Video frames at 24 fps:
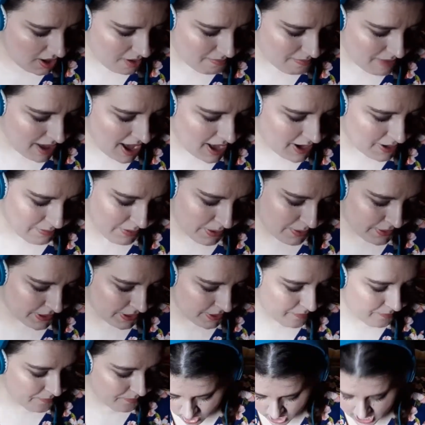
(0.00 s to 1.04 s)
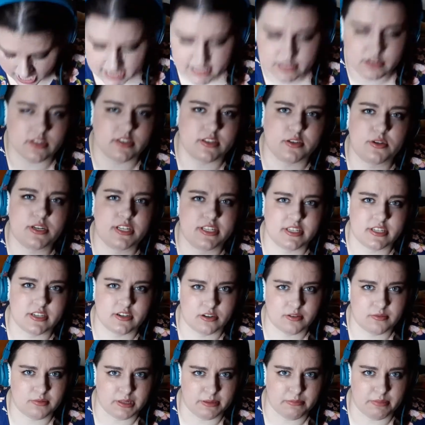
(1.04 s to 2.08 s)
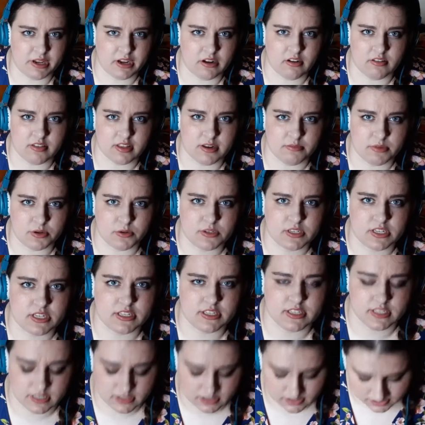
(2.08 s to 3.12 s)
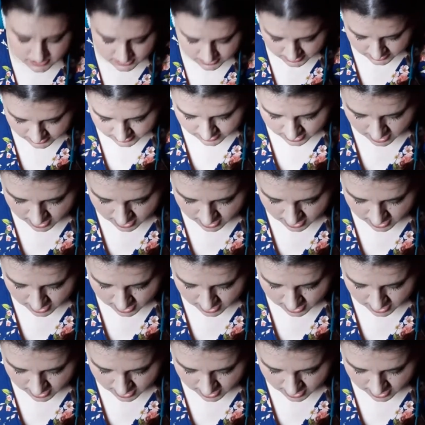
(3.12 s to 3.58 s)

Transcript: mad about it. It's also considerably bigger than most concealers,